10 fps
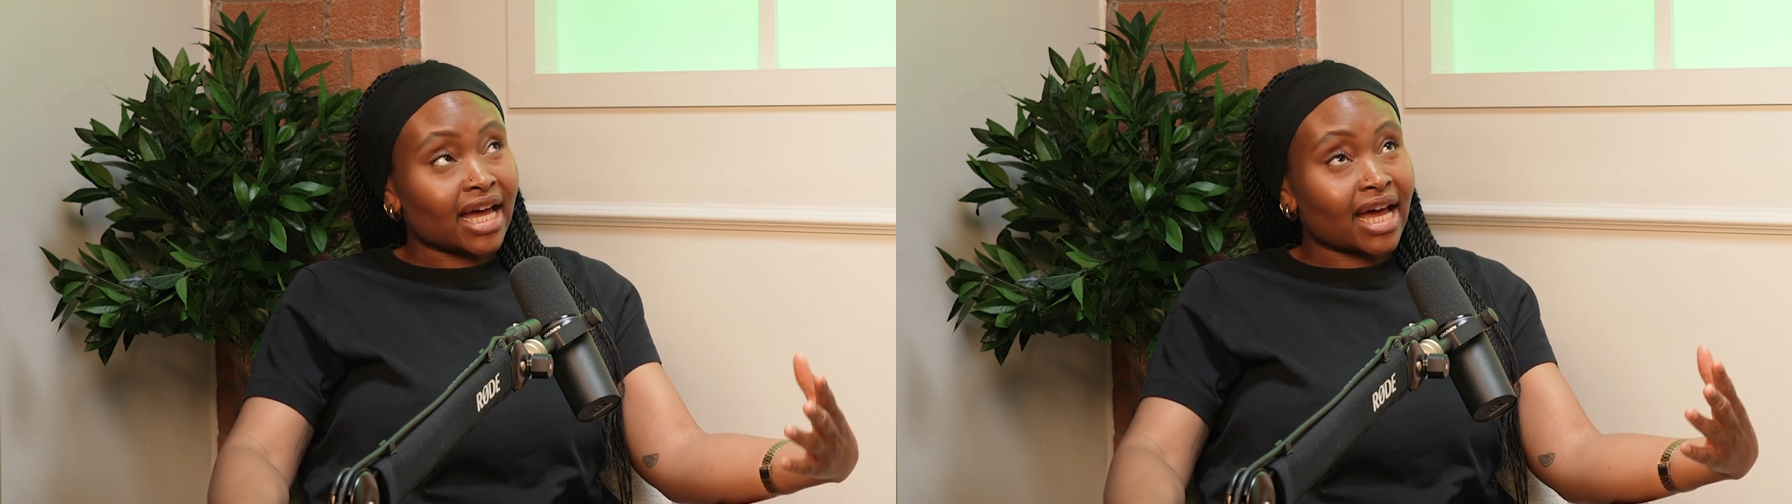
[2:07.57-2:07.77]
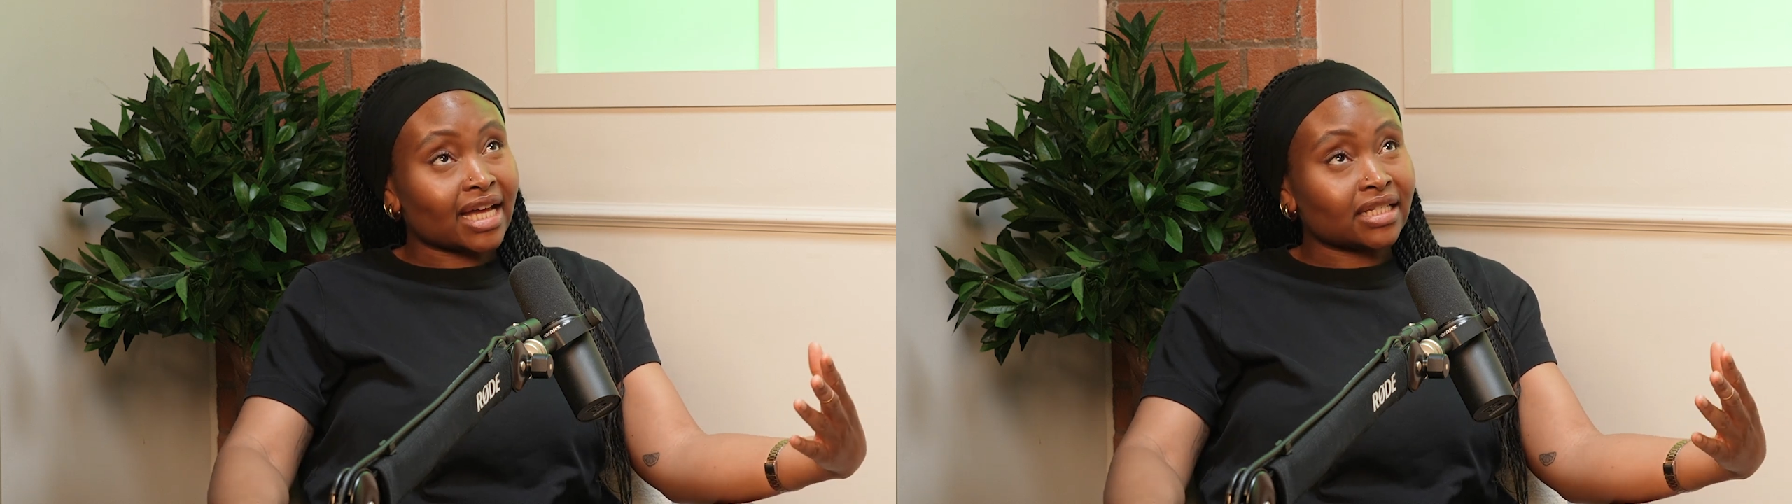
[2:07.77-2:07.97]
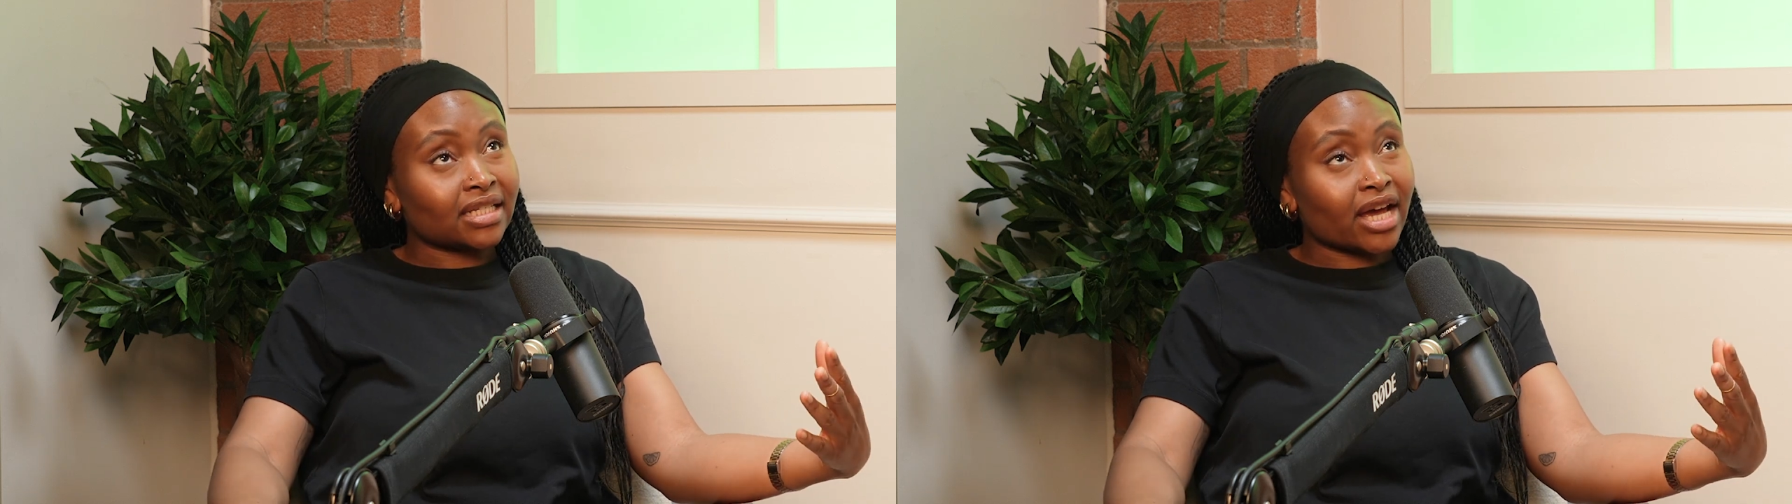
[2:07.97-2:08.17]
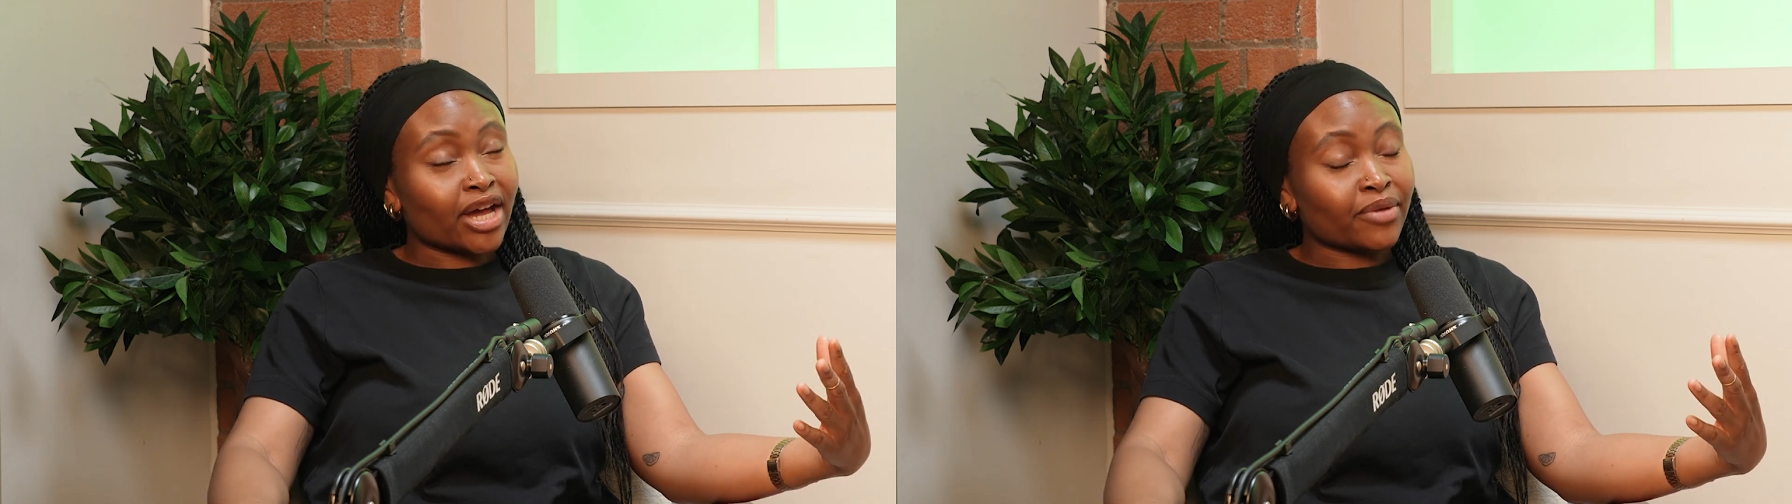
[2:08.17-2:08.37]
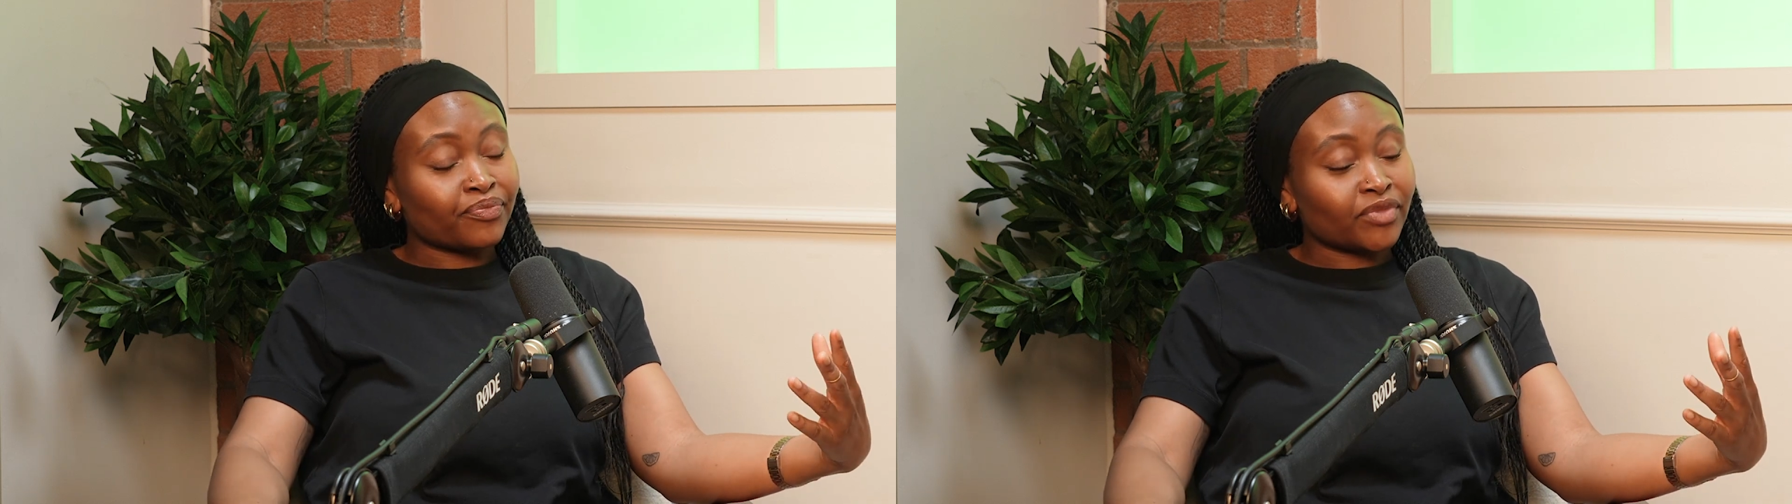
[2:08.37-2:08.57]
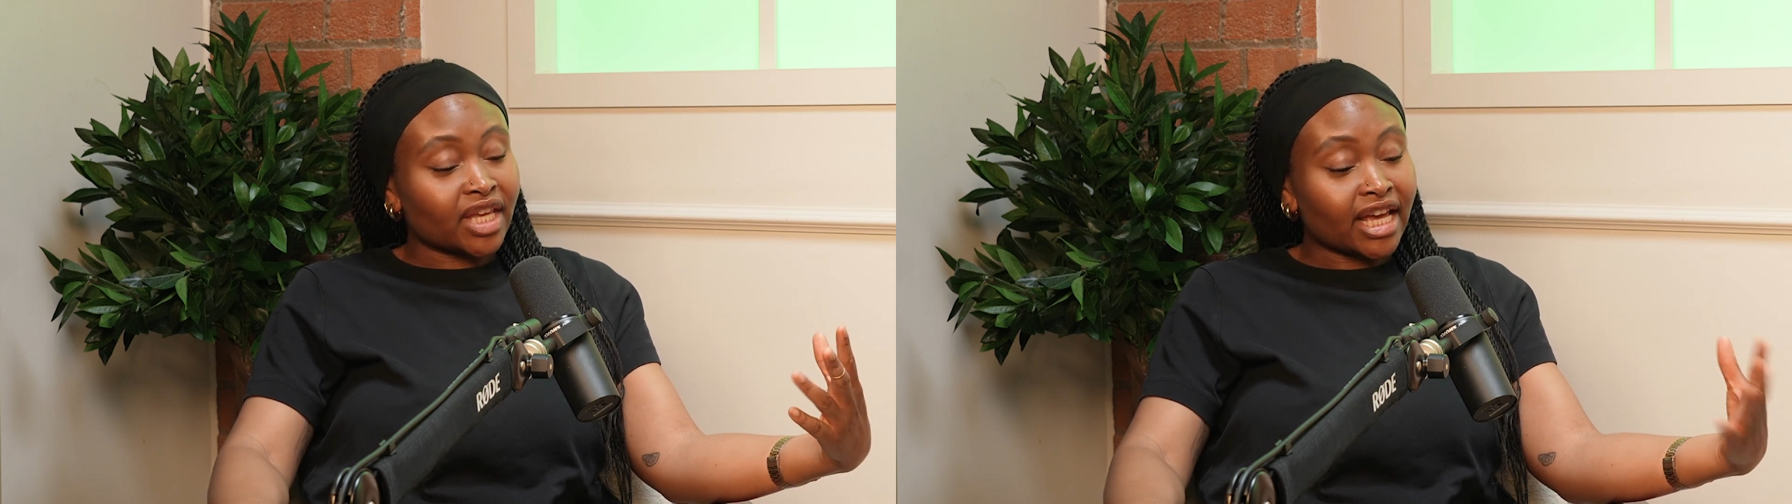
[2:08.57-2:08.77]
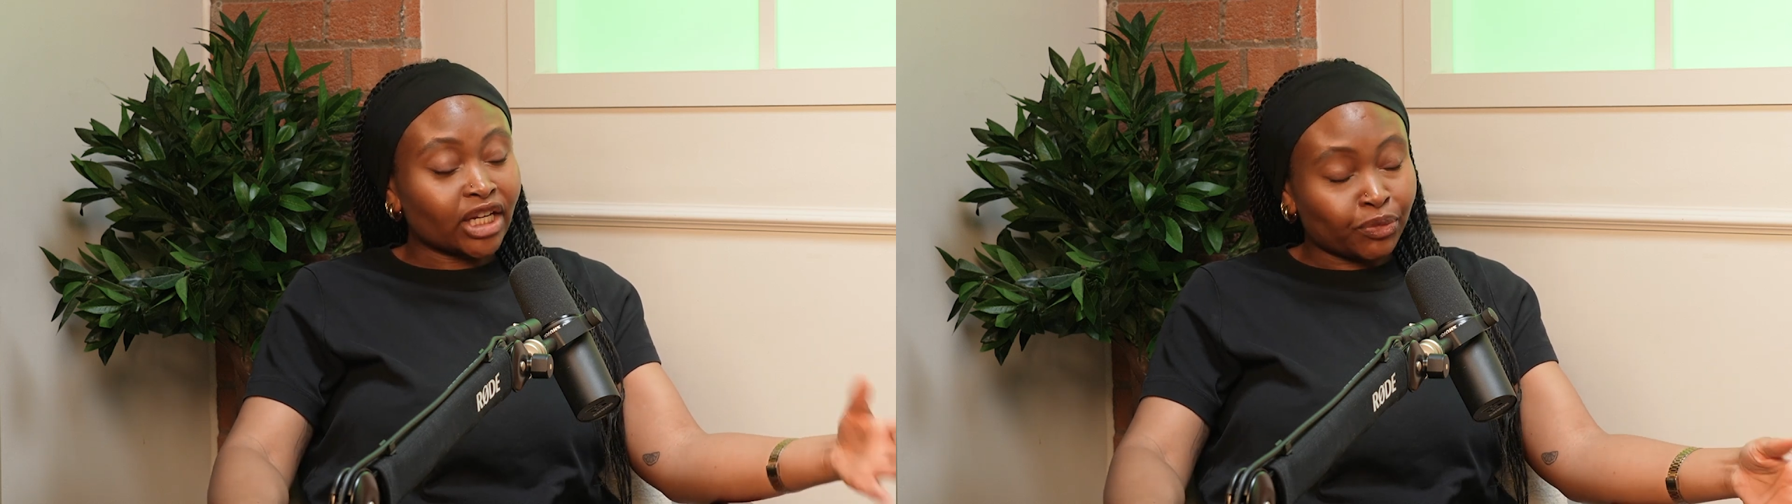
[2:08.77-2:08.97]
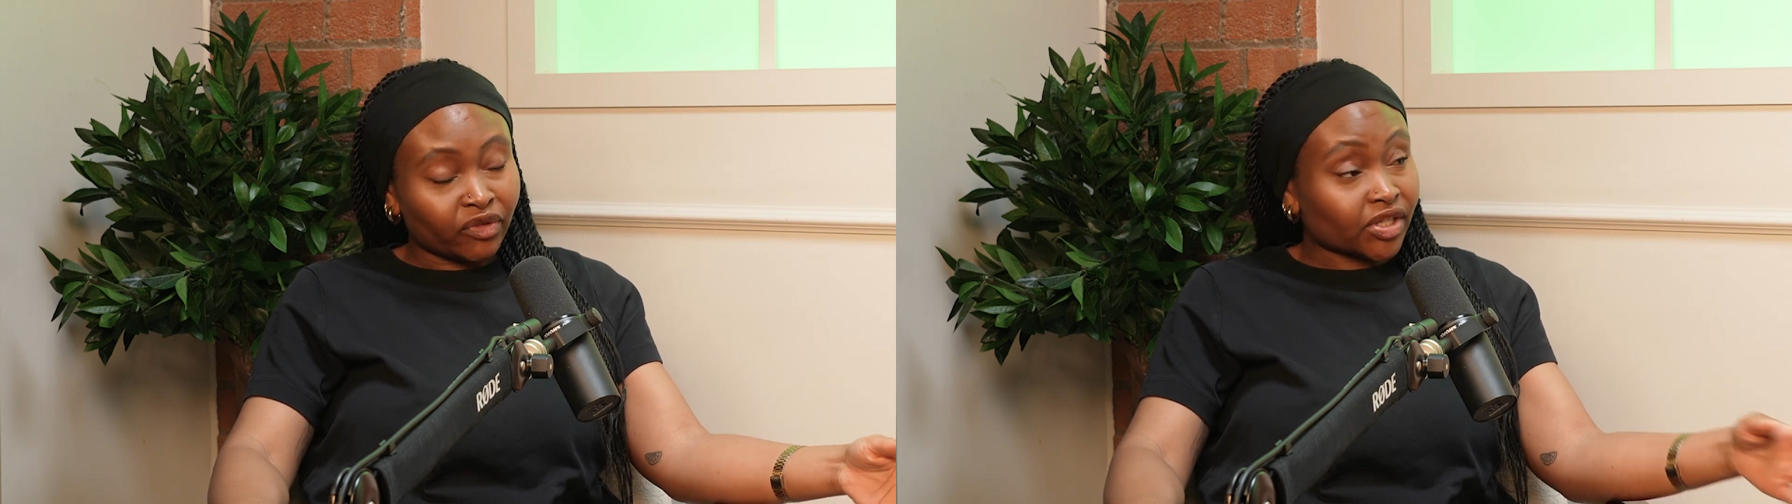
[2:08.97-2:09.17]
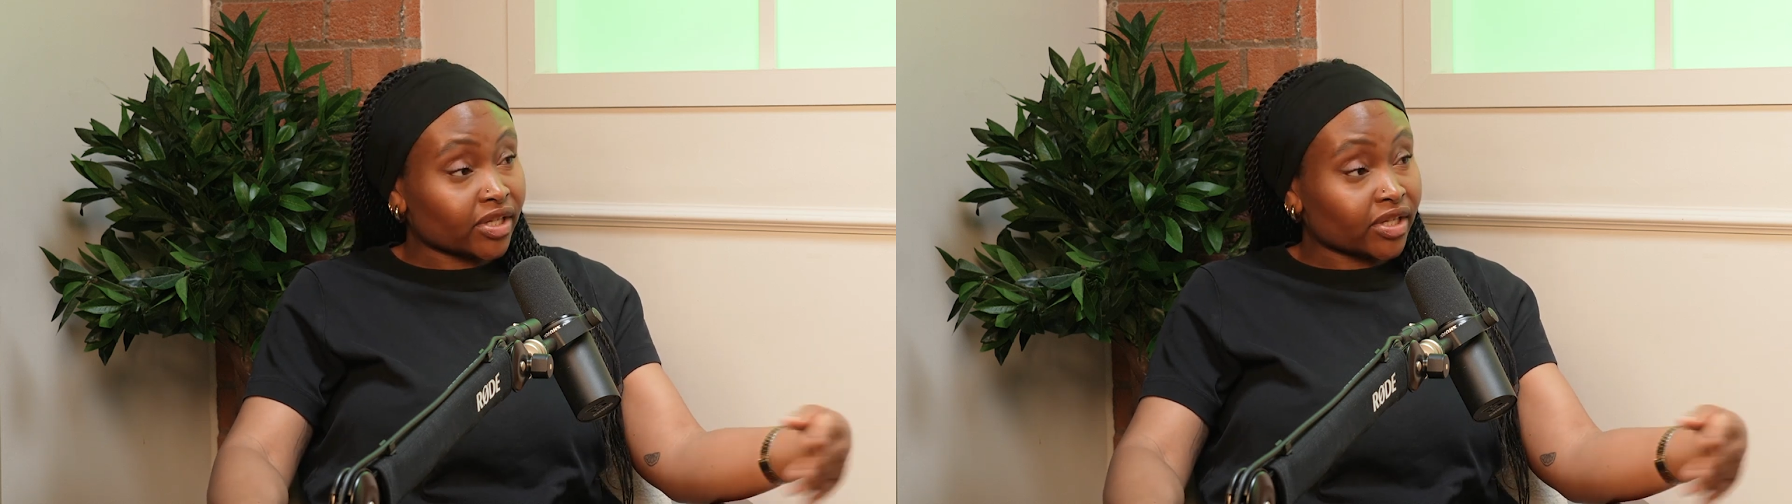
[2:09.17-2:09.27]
and the English professor,